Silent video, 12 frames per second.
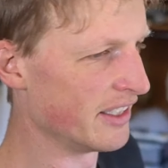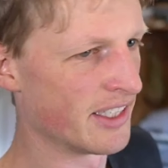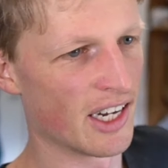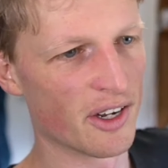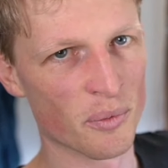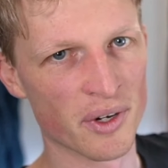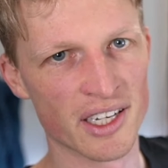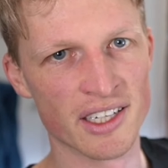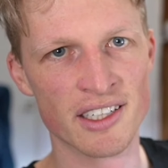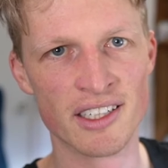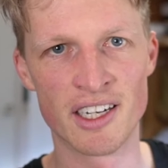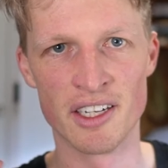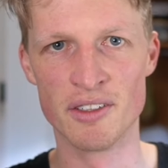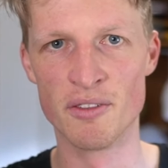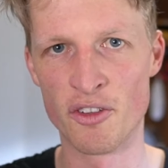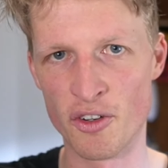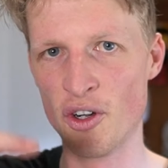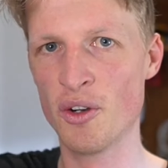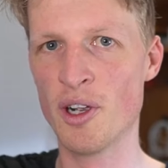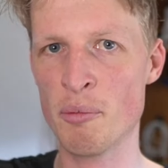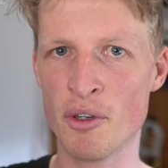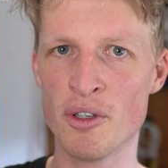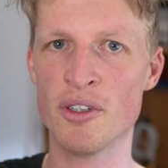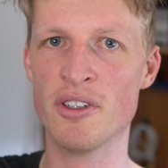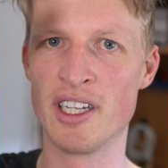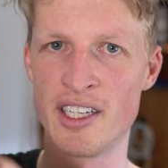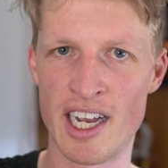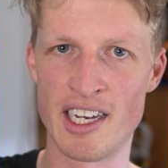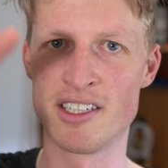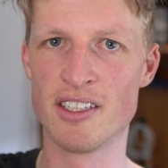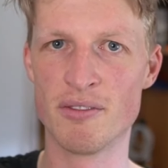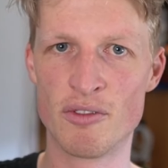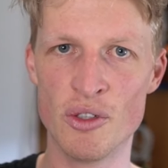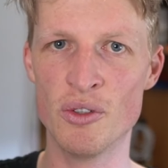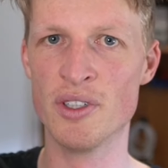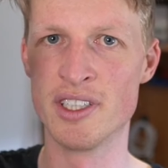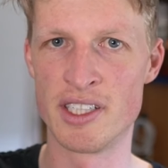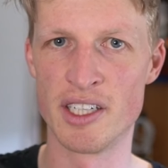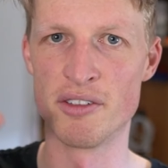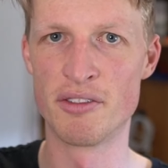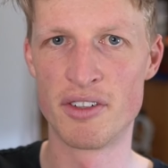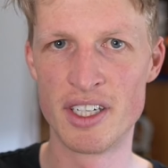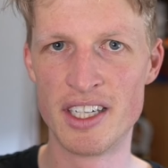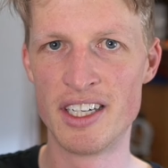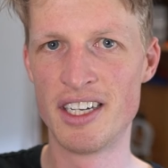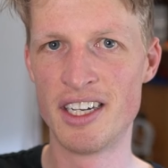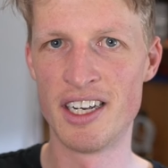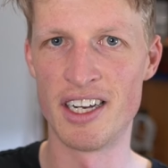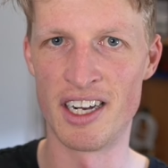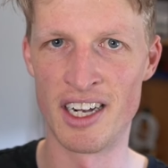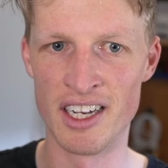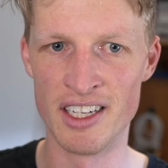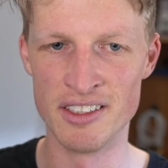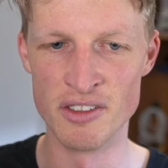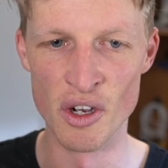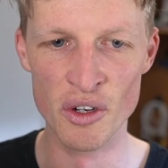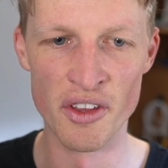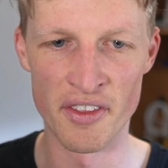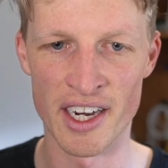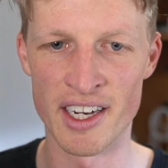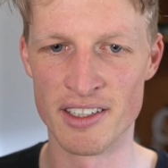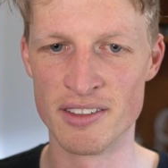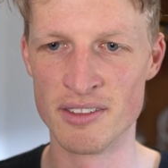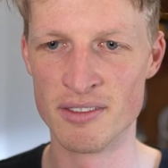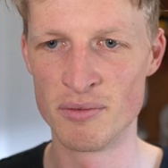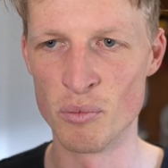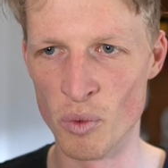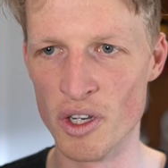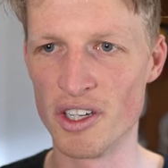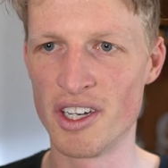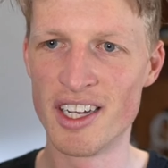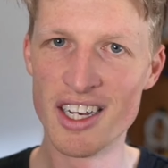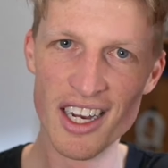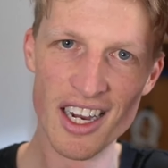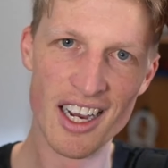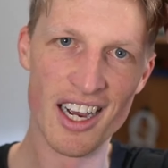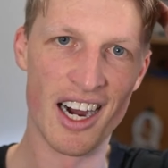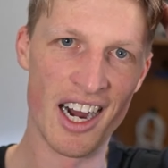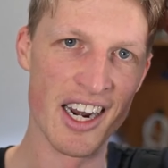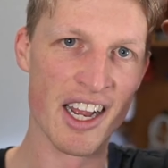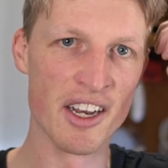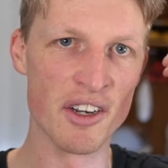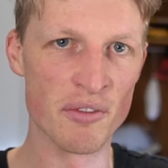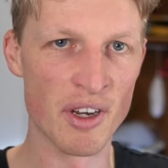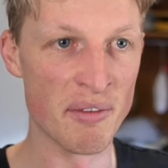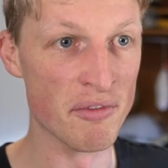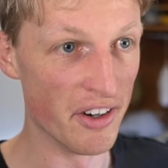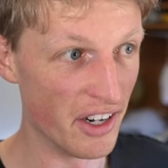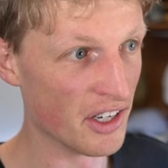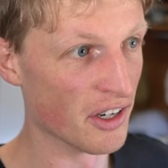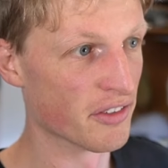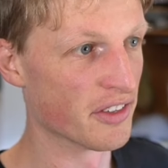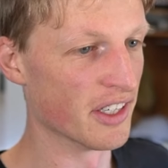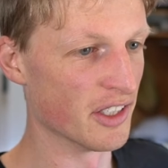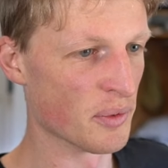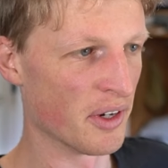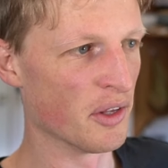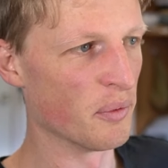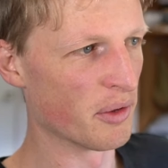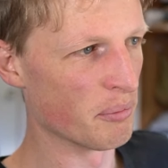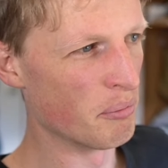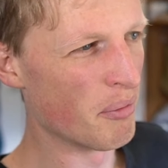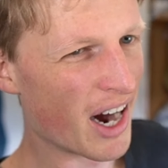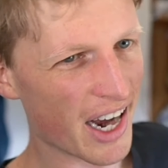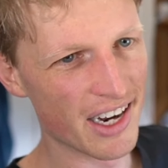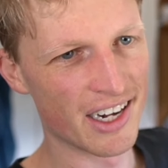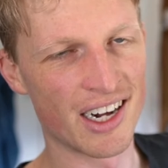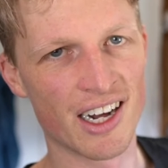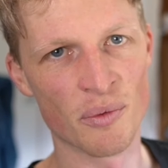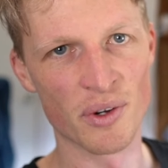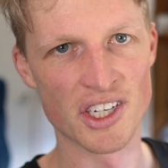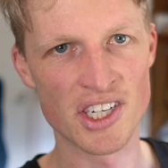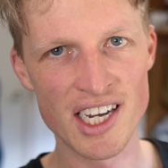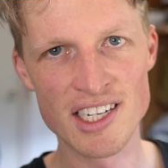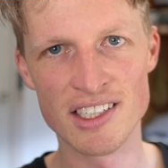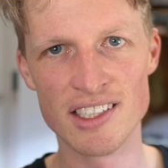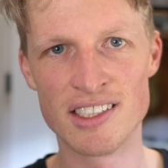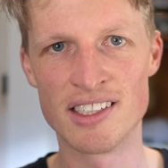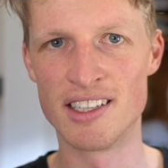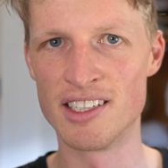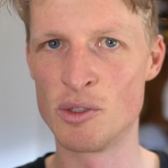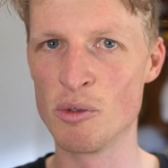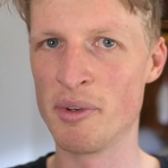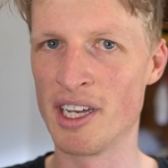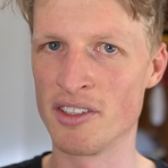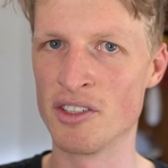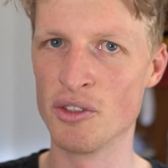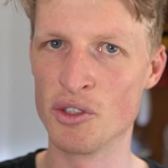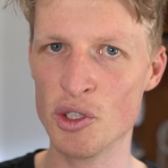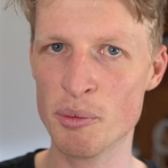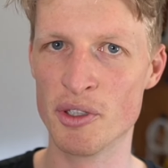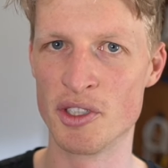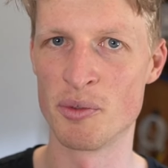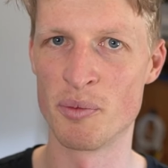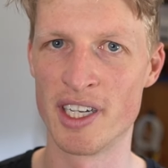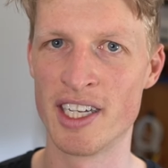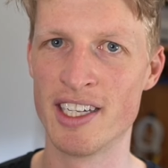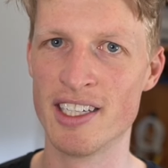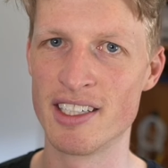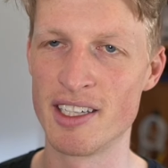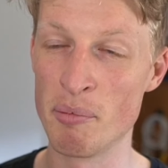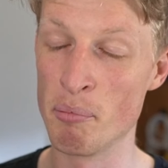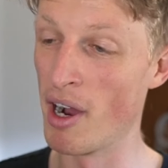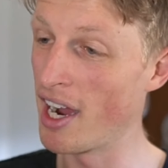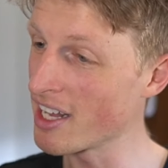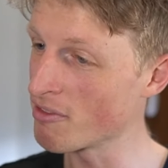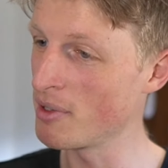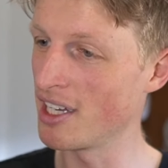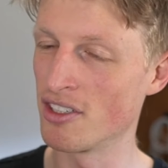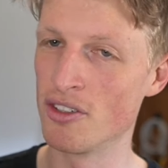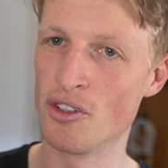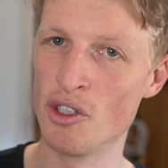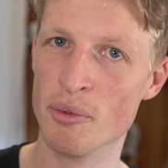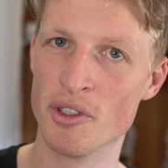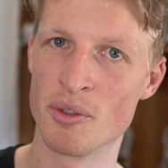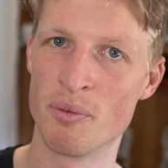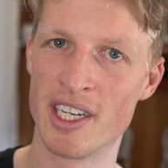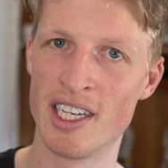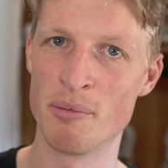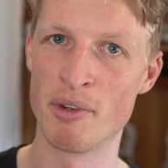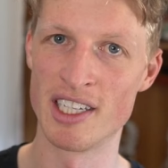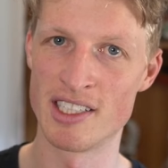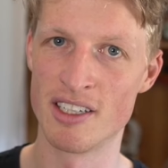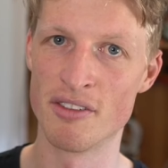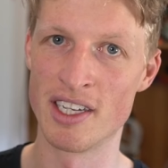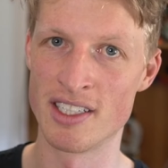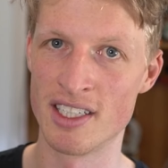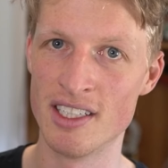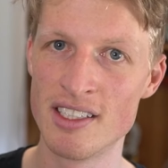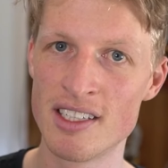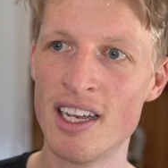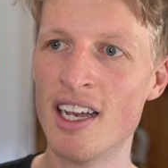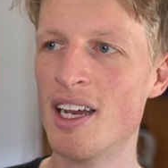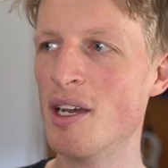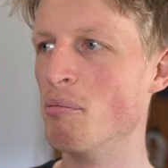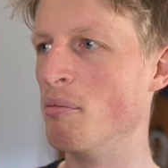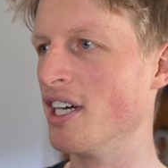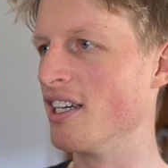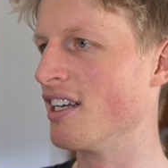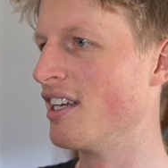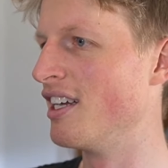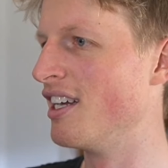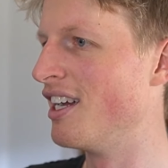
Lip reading: this hardware can throw a ball and catch it to itself. I know that that can work. And I'm very confident as well that with minor hardware changes that this will be able to do two balls in one hand. It might even be able to do two balls in one hand by itself as it is, but